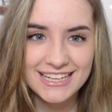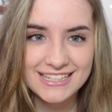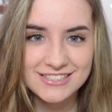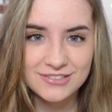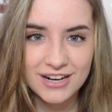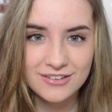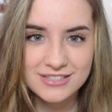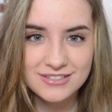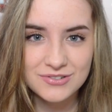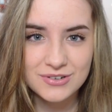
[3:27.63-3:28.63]
cancer when I
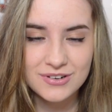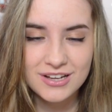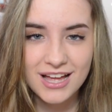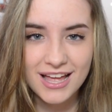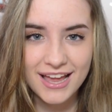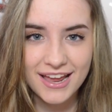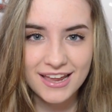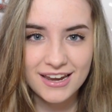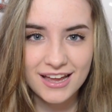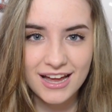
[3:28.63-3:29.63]
was little
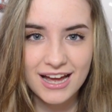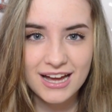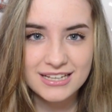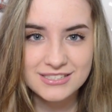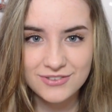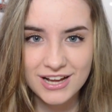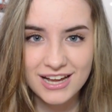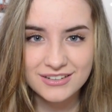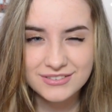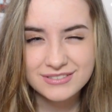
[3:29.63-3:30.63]
and I
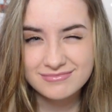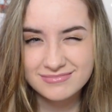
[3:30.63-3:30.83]
survived.